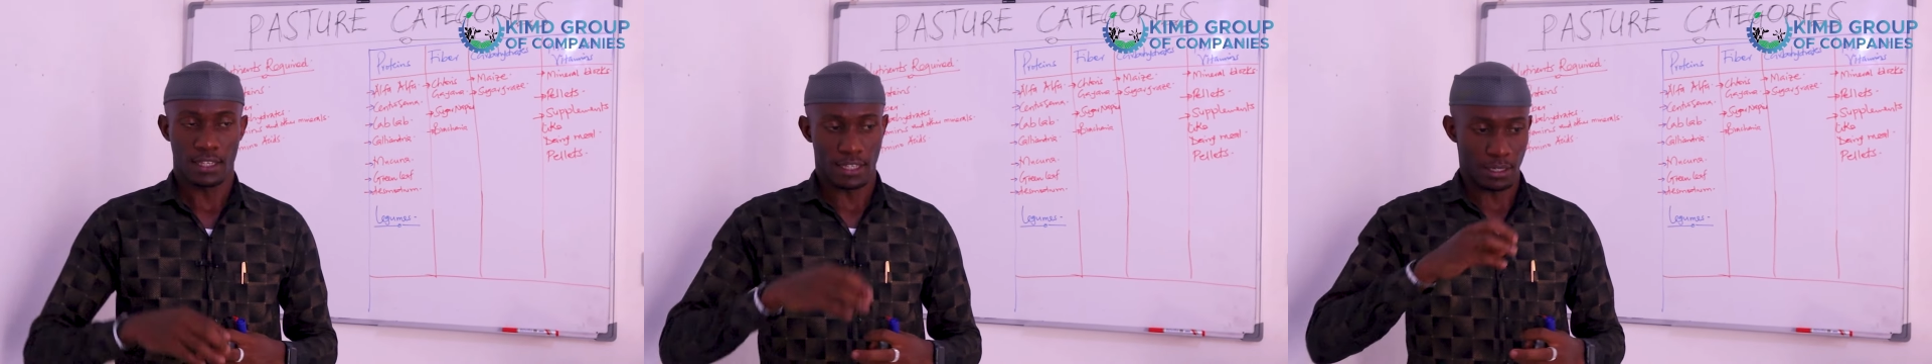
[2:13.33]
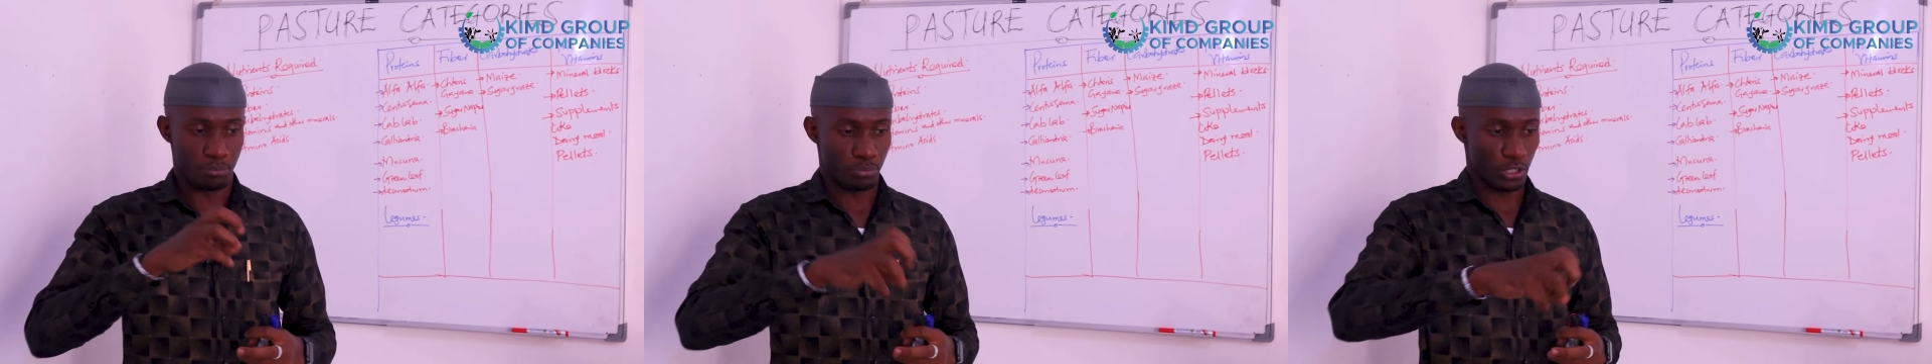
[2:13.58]

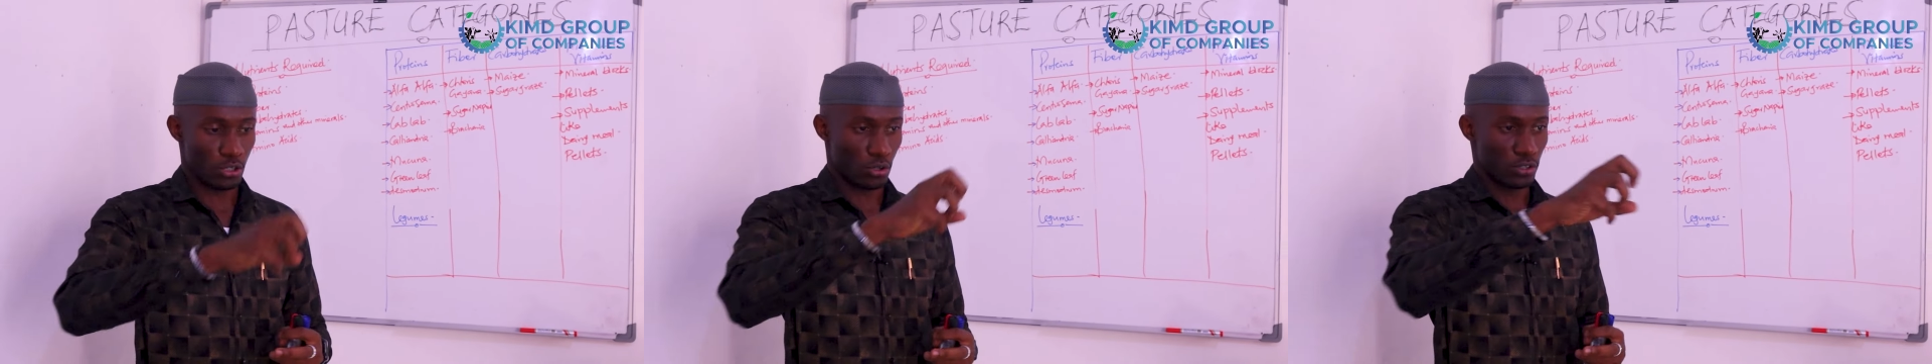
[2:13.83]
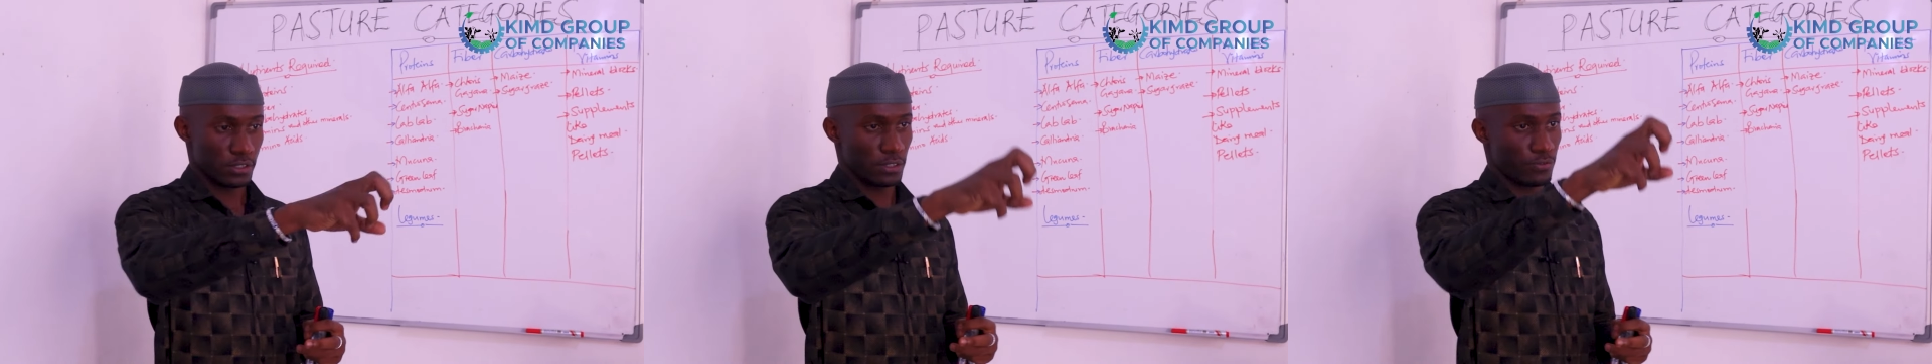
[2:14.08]
they pick
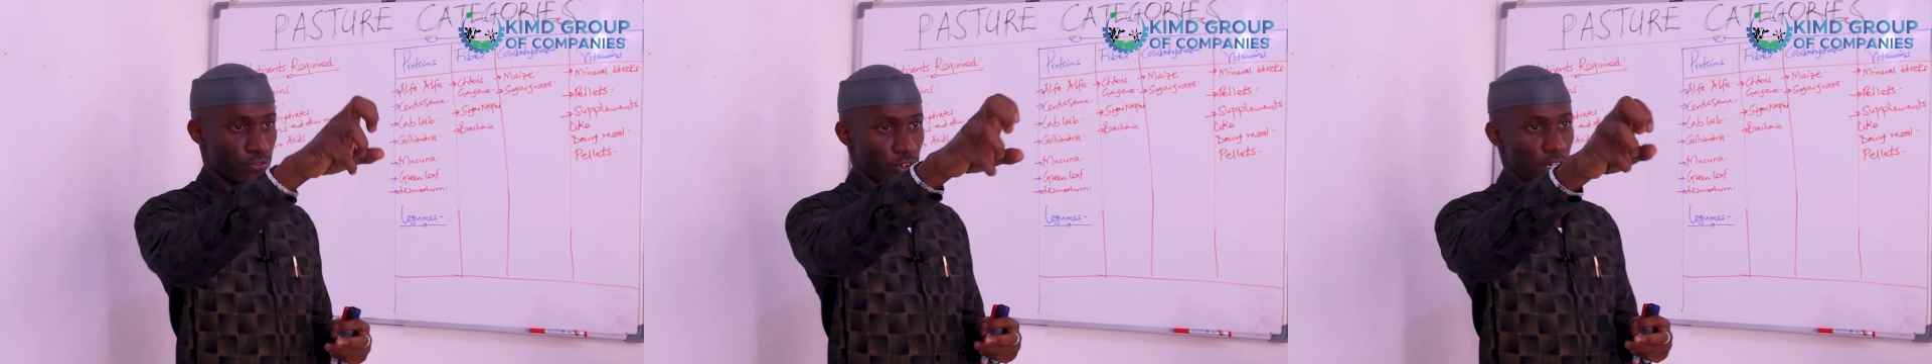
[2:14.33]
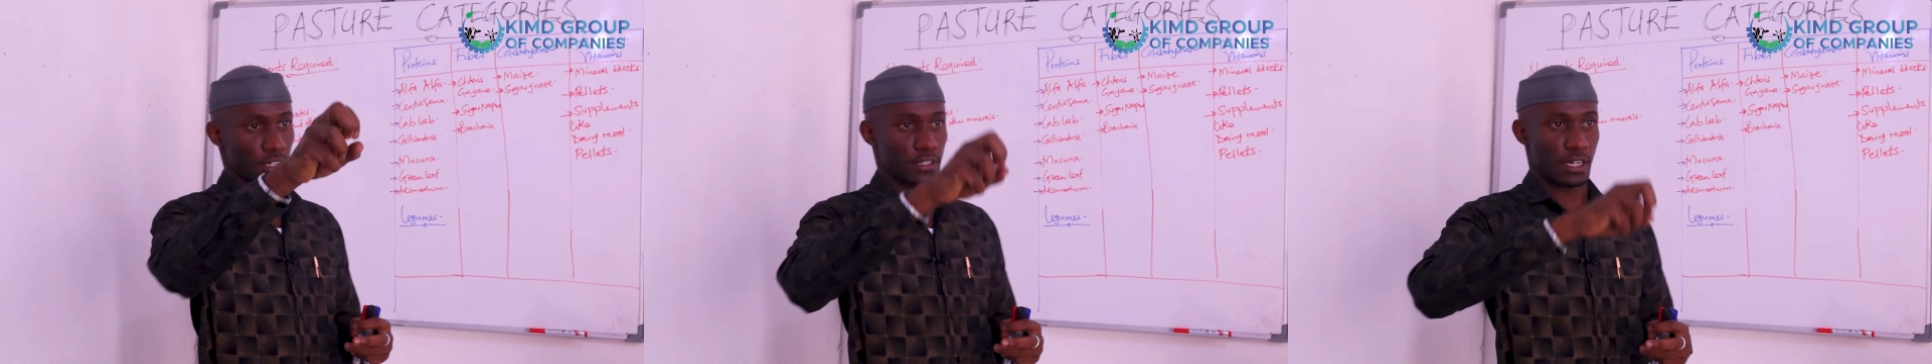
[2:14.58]
on
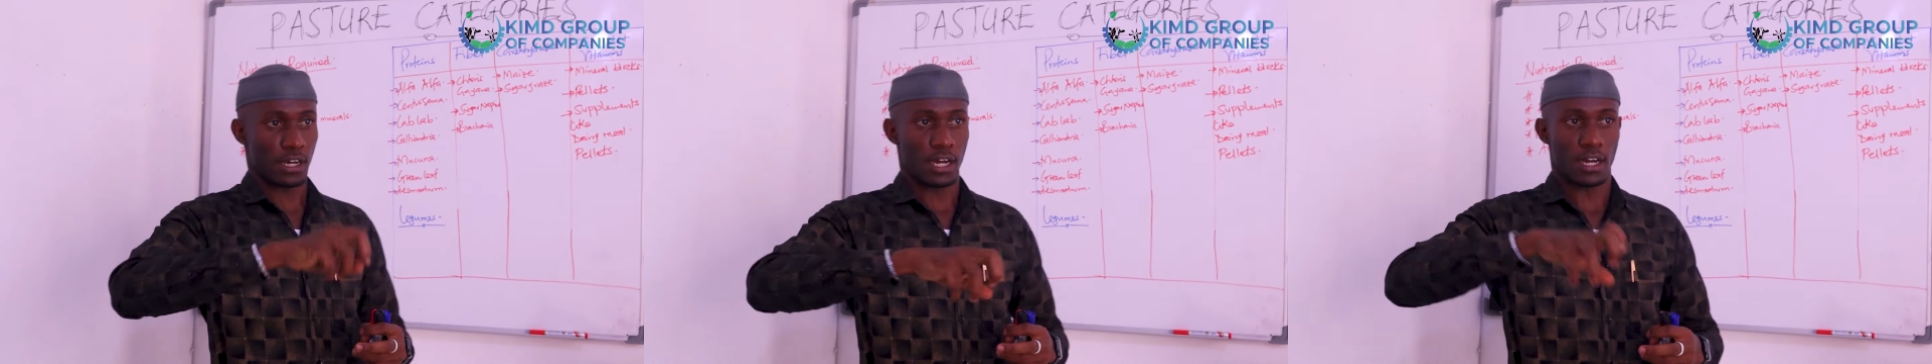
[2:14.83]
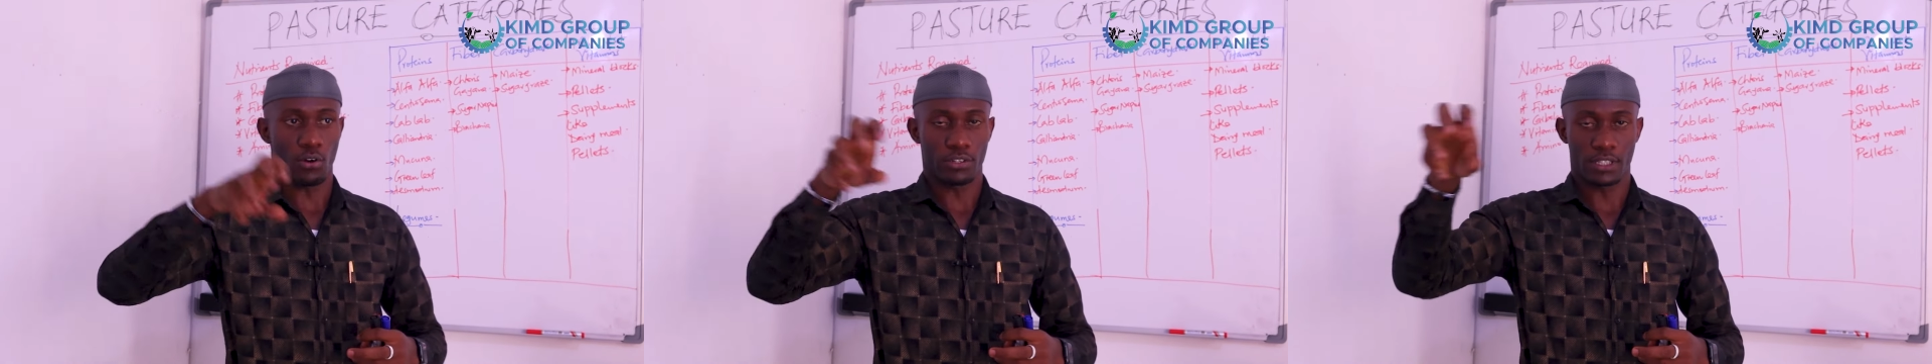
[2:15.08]
different
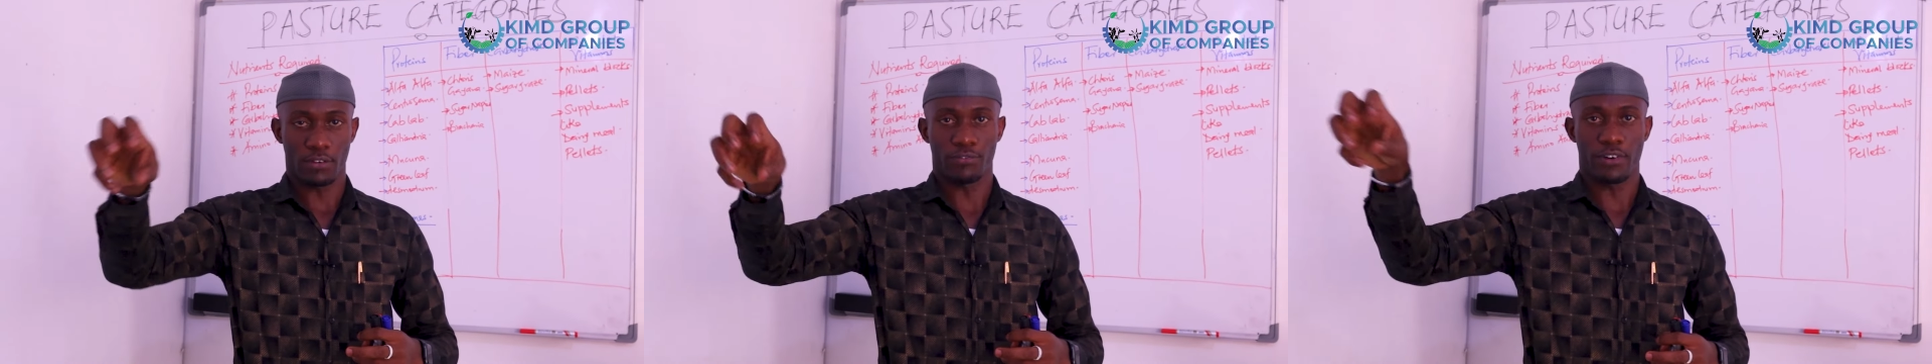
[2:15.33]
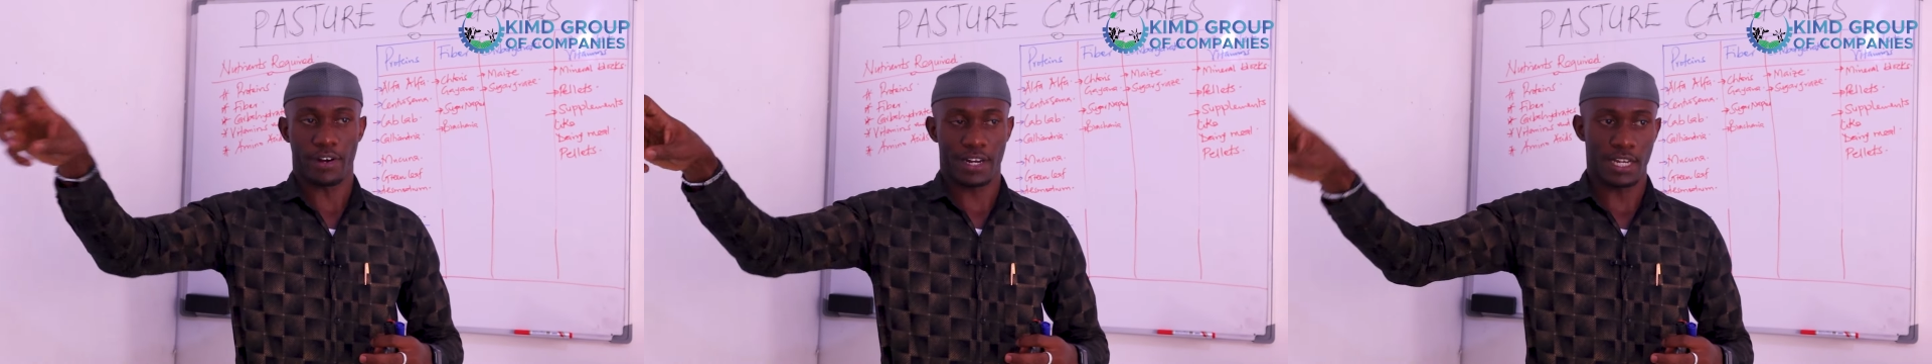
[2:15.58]
on the
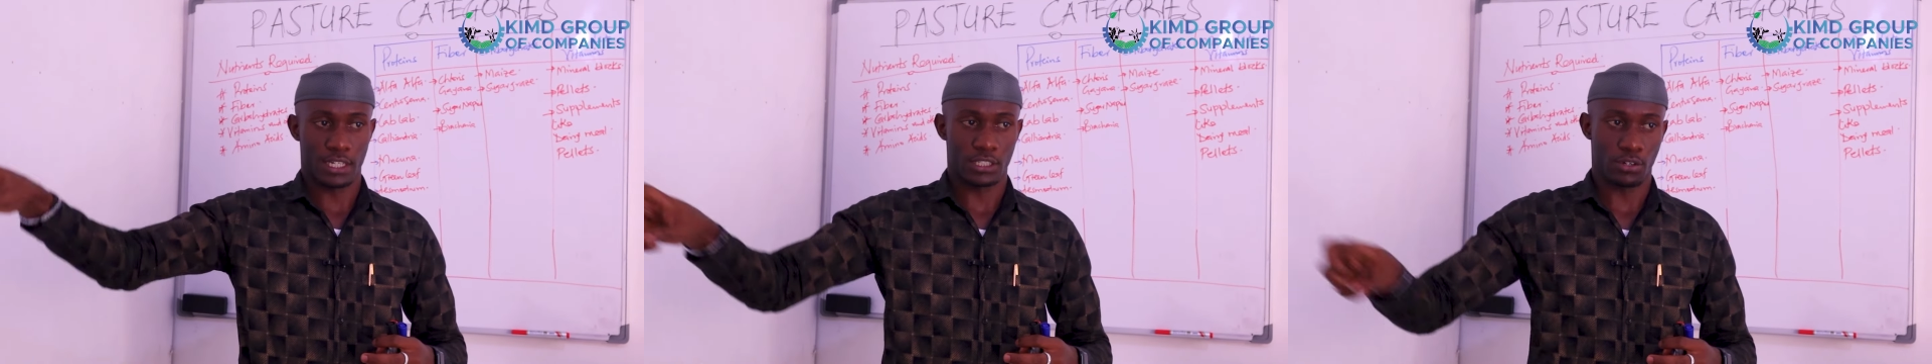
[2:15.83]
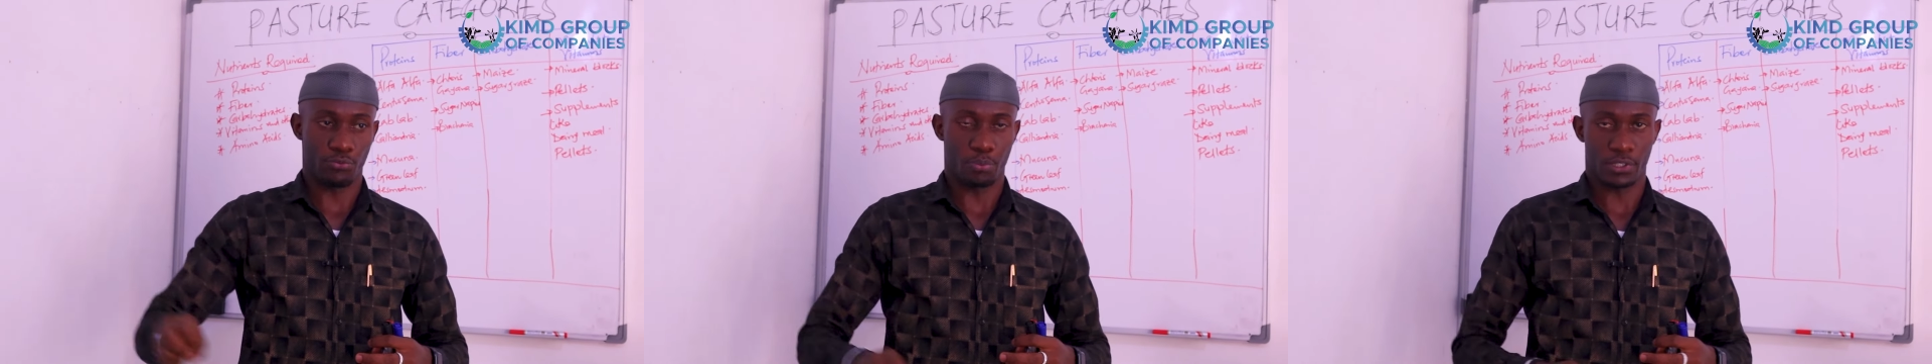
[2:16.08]
variety of